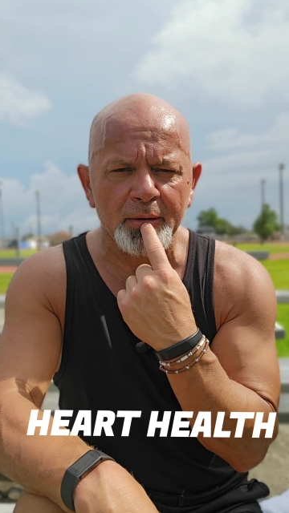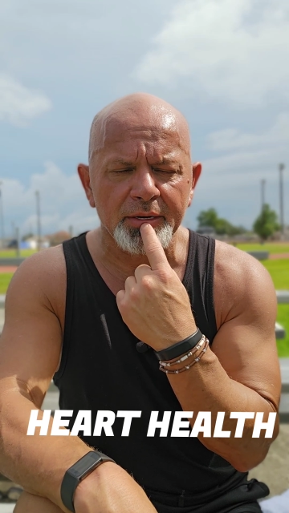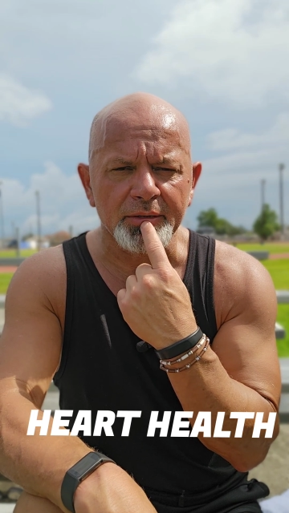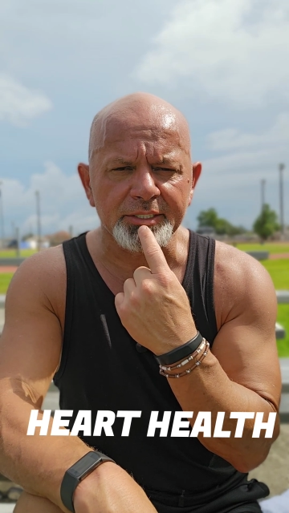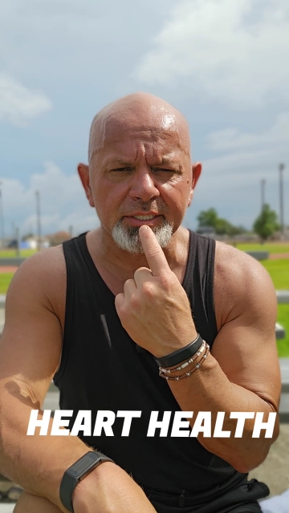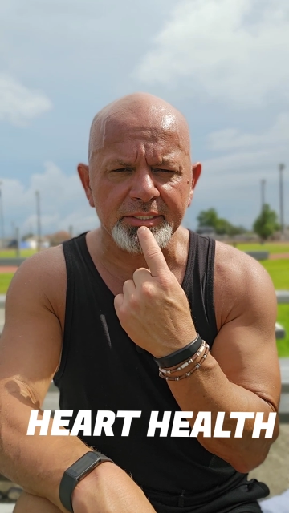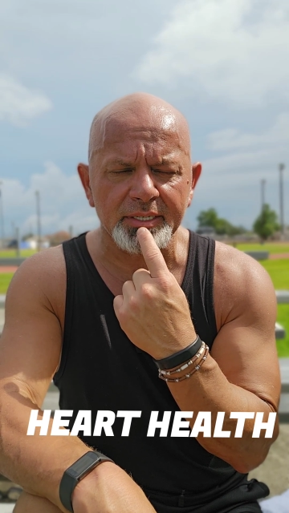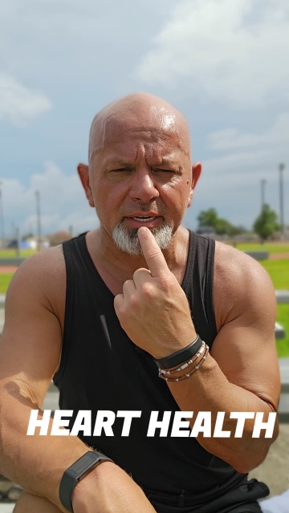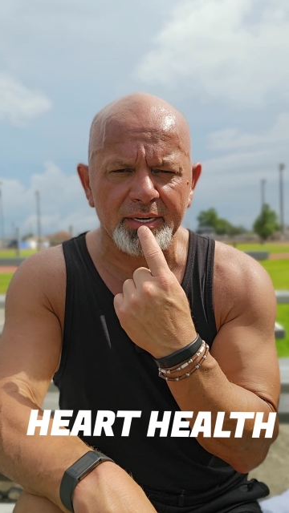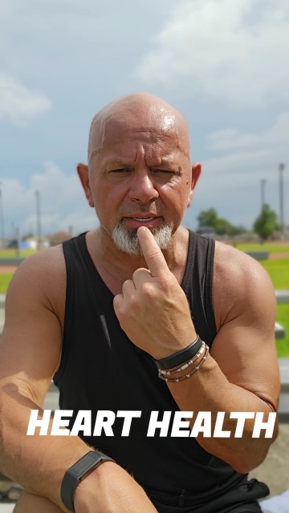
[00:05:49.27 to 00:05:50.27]
You know, he says,
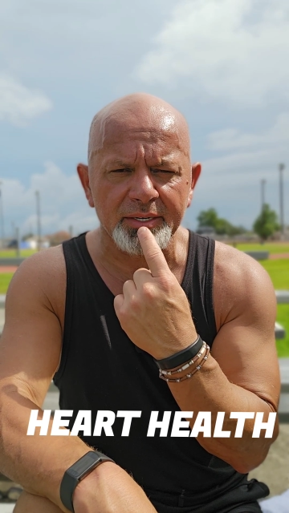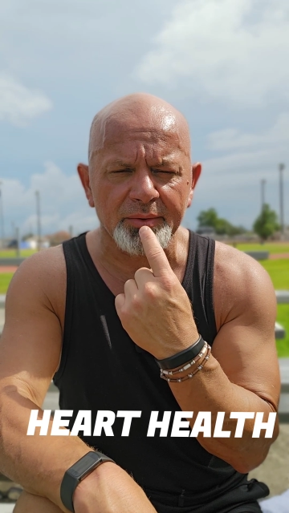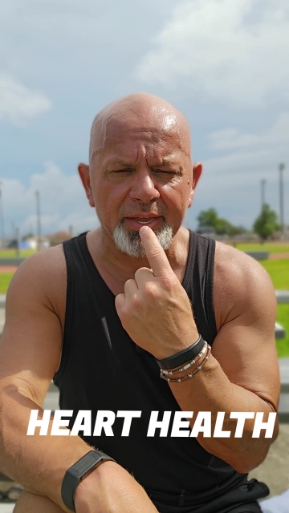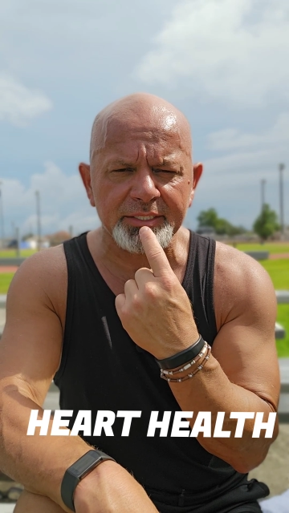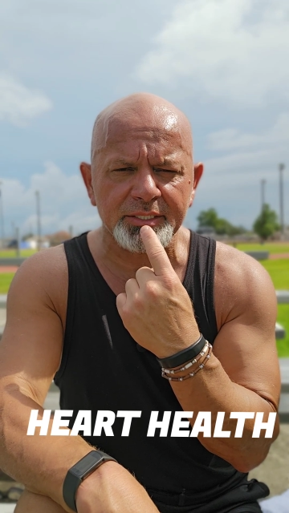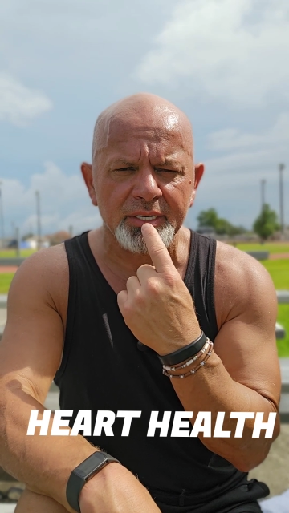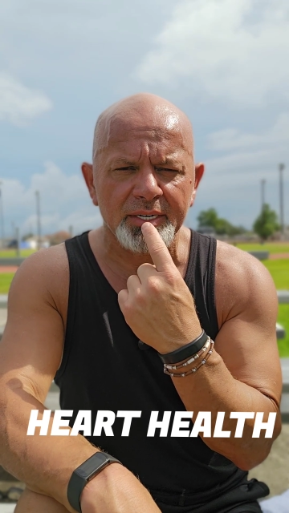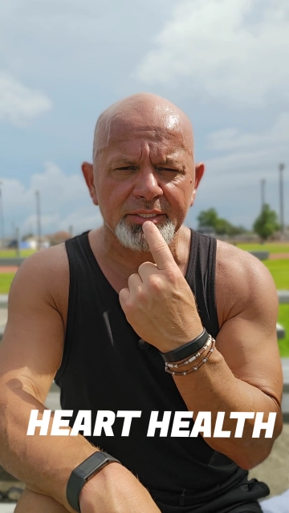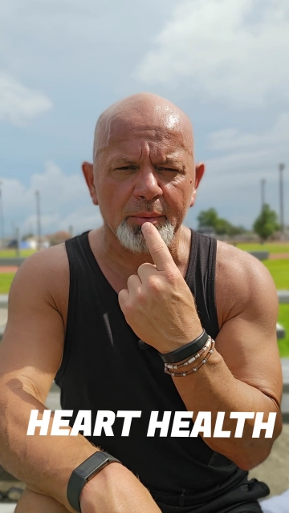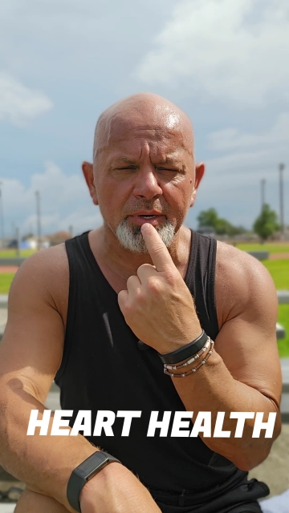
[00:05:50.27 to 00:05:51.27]
you know, that's
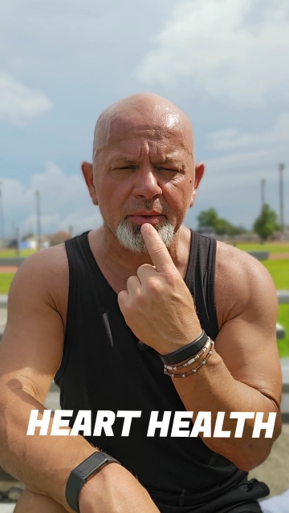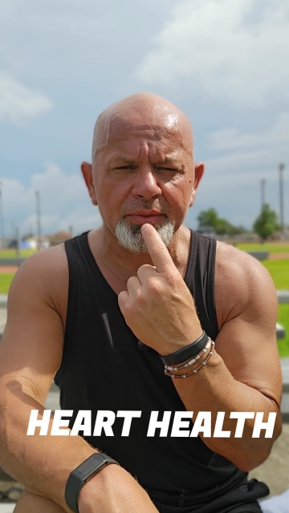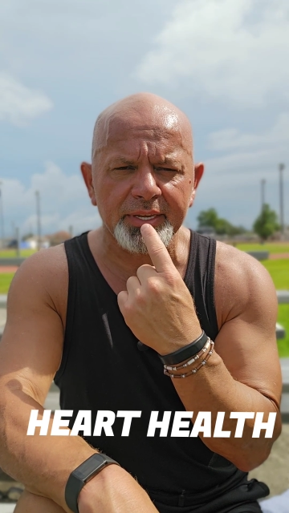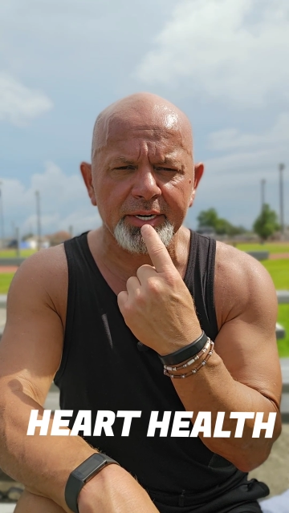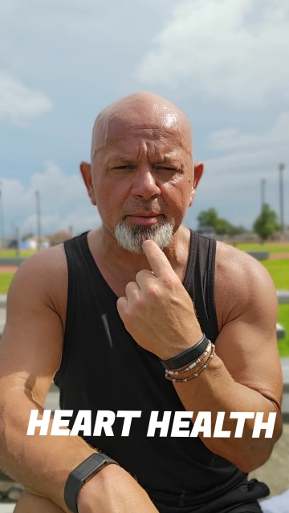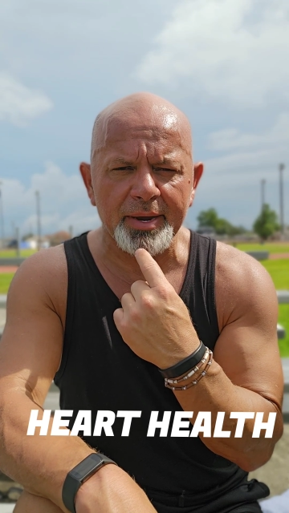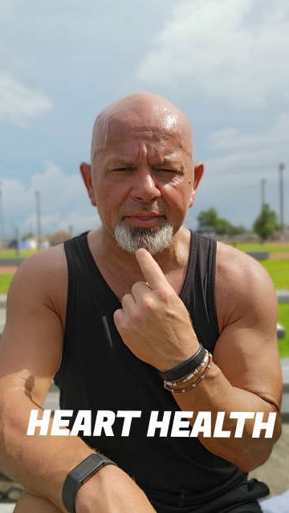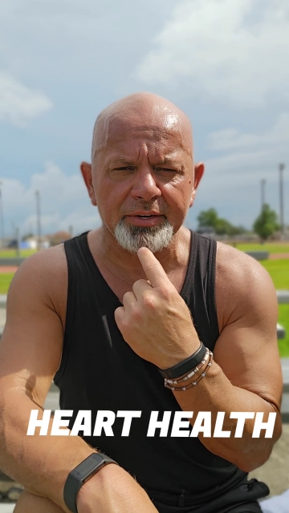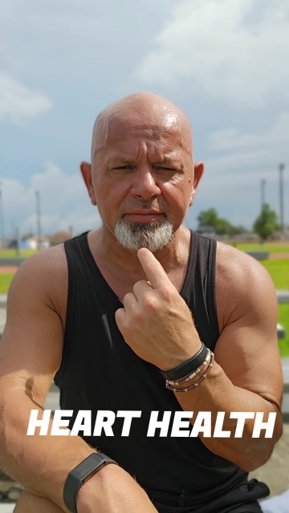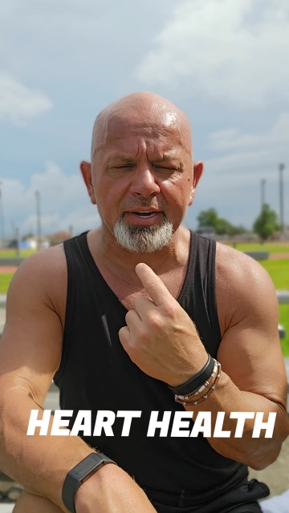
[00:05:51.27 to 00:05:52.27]
it's not what goeth into the
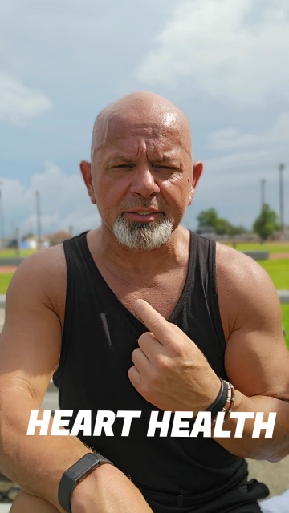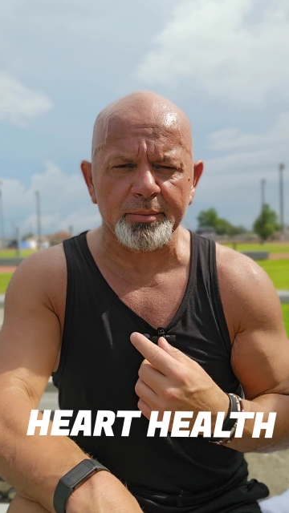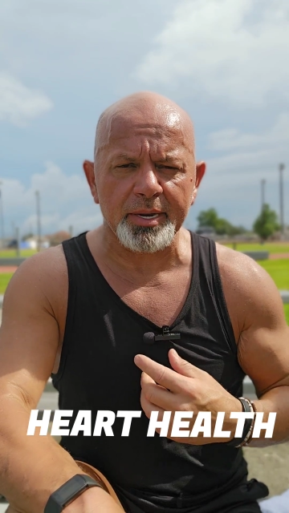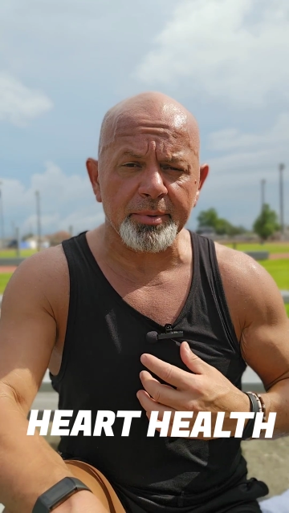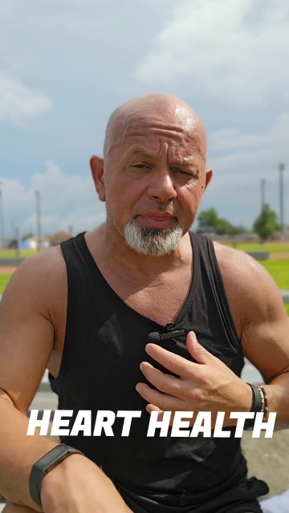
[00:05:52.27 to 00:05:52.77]
mouth that defiles a man,